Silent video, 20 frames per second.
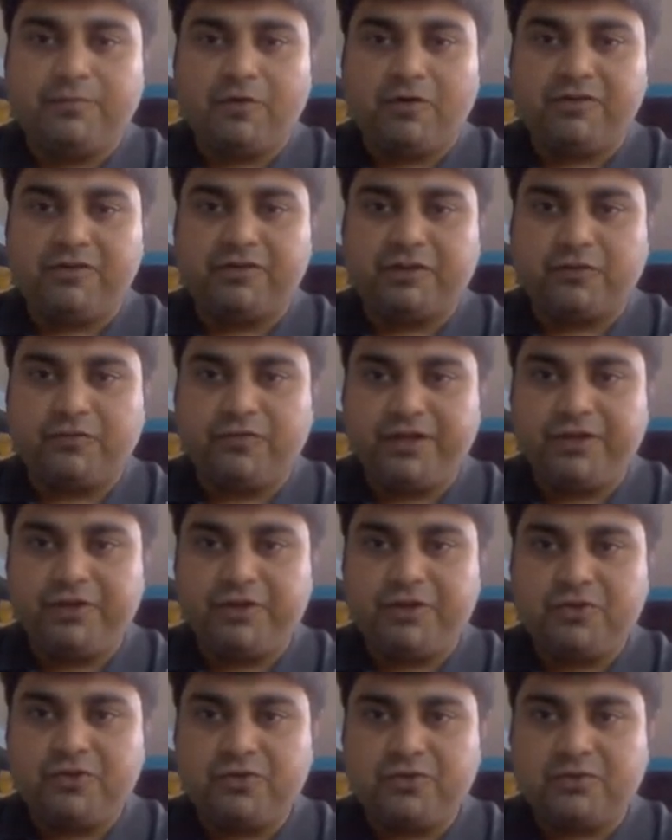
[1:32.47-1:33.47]
So pause the
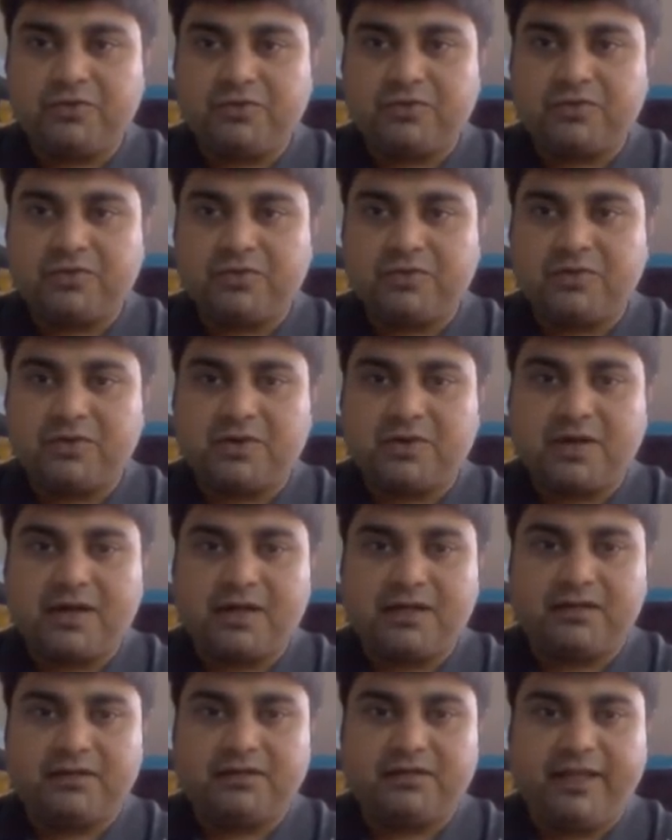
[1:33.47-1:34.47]
video,
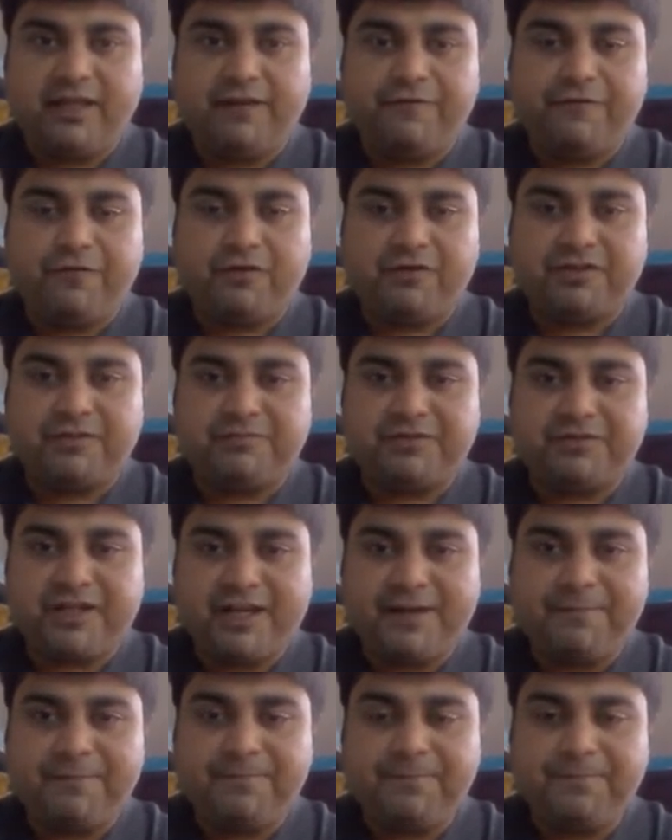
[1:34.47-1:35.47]
think for some
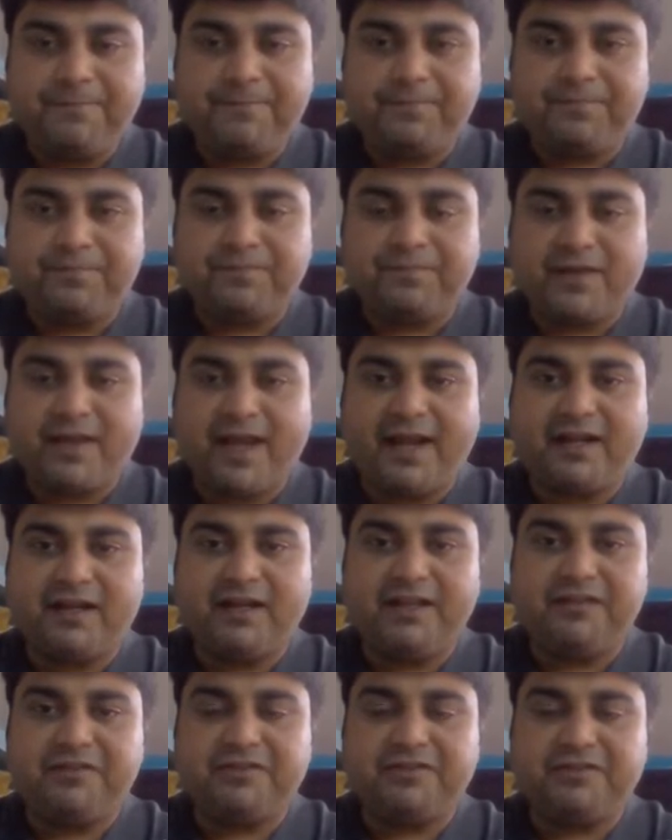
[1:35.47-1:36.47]
time,
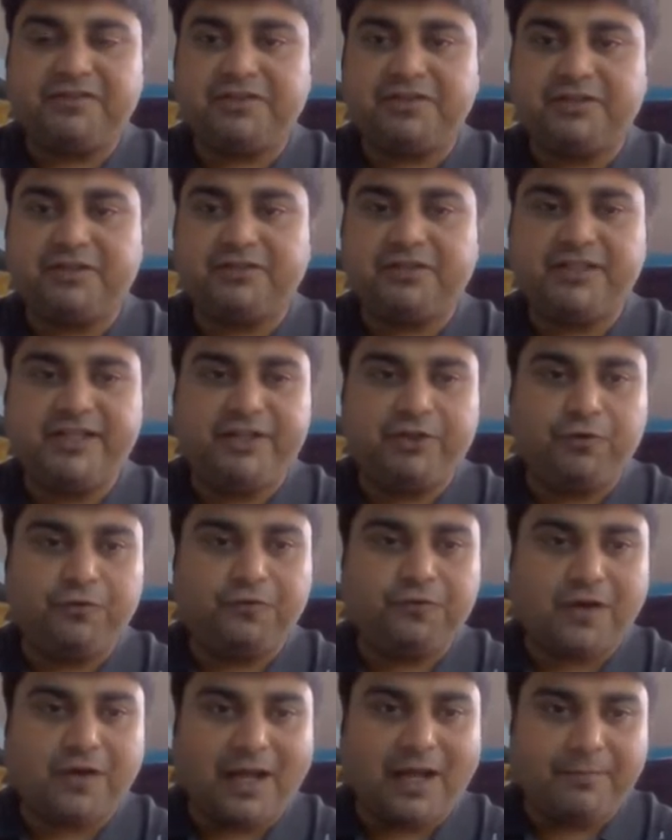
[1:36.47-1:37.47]
at least 3
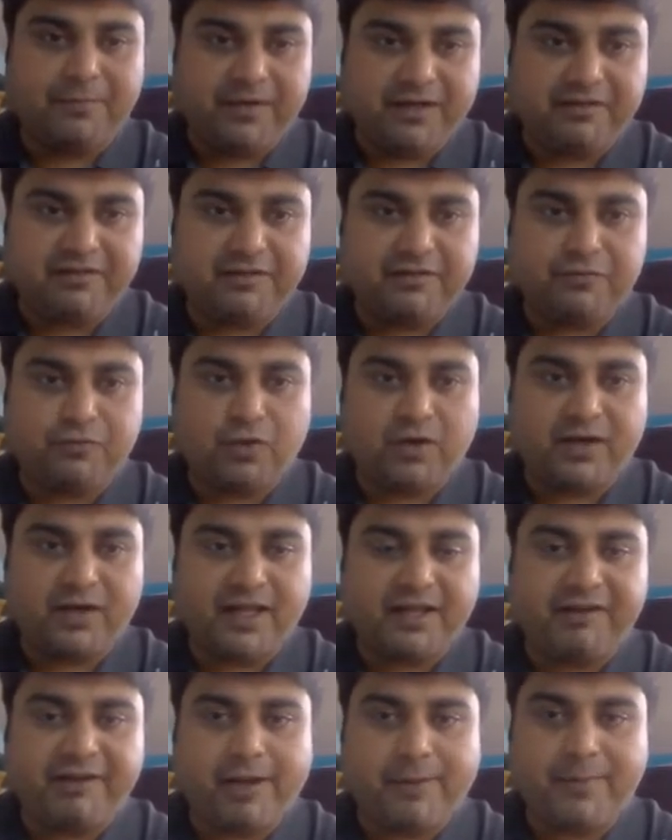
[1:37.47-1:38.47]
to 5 minutes is
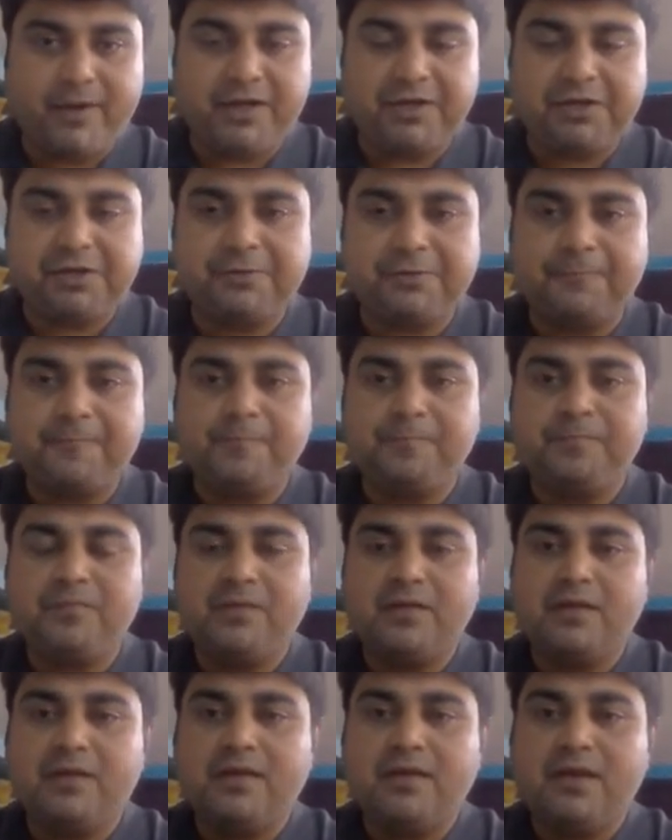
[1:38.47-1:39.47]
what I recommend,
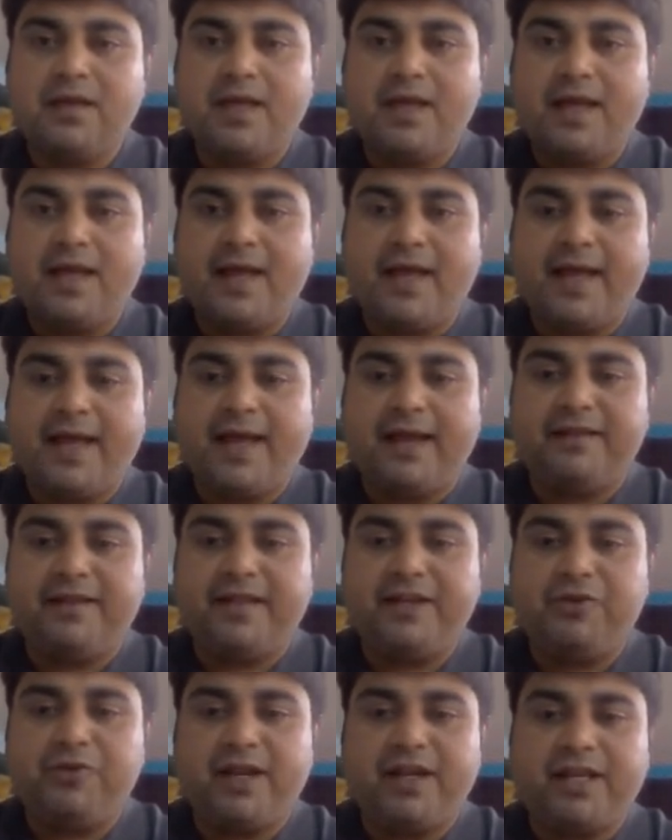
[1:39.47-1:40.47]

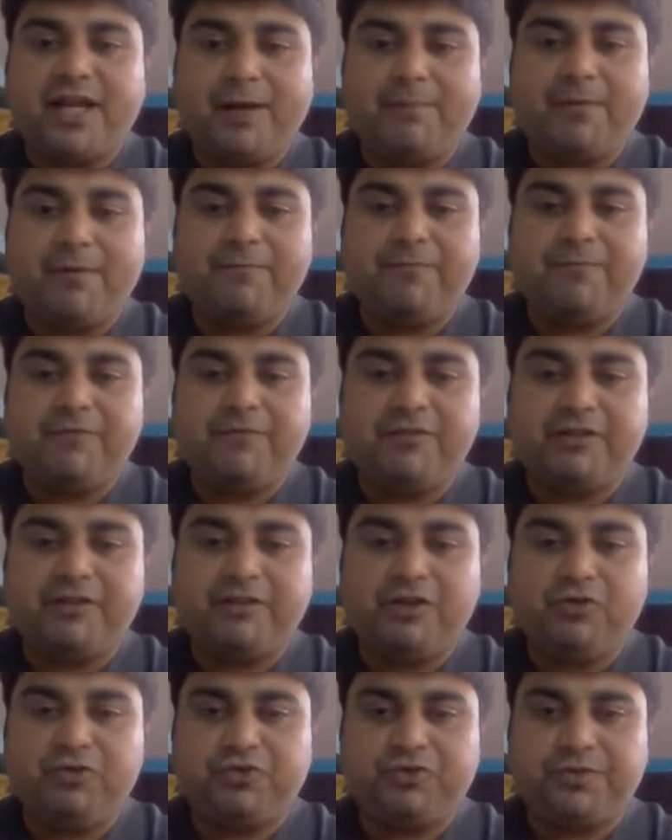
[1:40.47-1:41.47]
and then you can come up with the
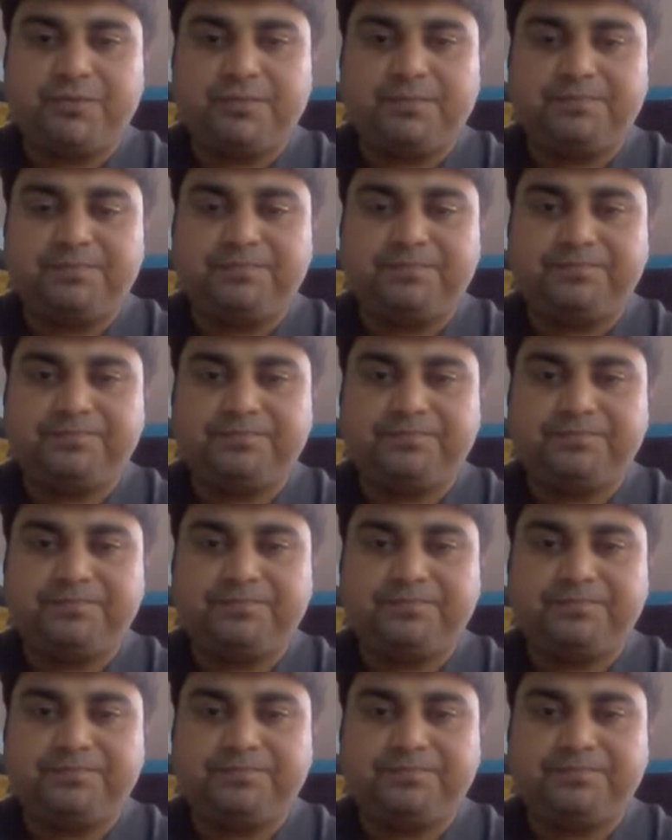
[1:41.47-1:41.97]
solution.